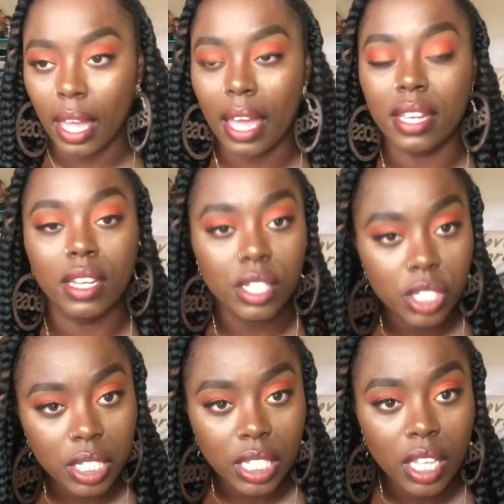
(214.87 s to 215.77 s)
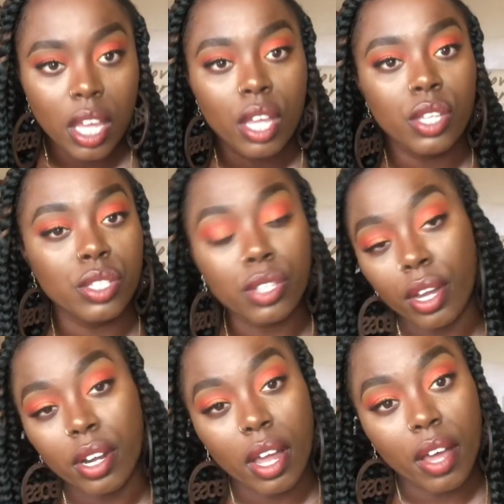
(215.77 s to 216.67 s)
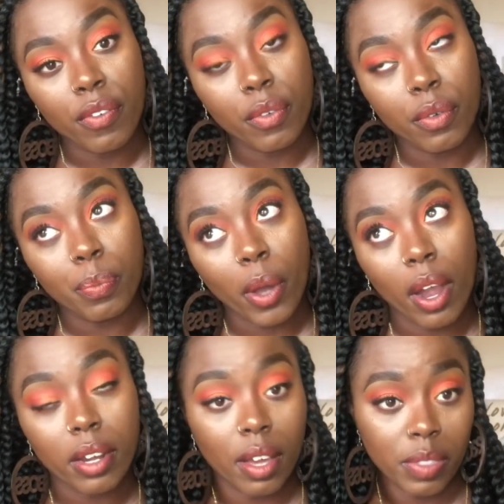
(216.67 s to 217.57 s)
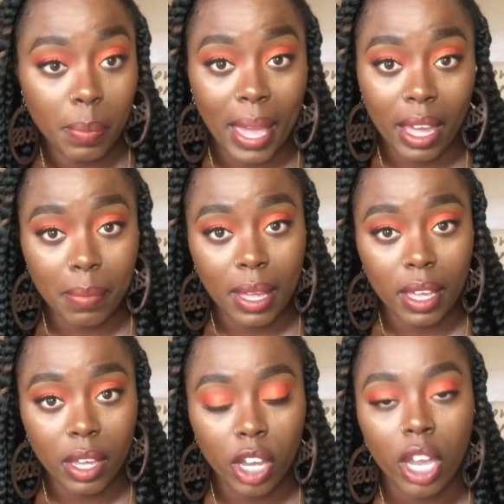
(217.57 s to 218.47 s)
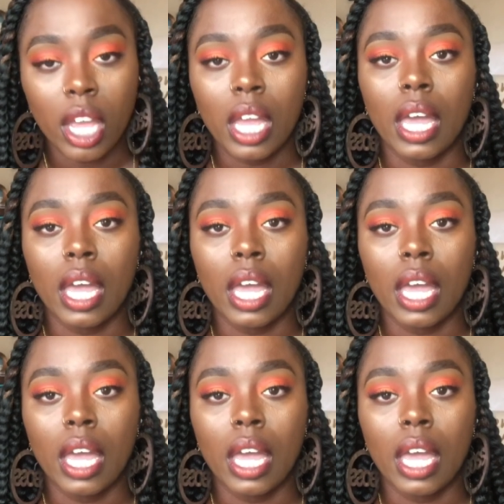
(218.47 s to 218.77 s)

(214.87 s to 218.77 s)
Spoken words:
I initially started off parting off the back of my hair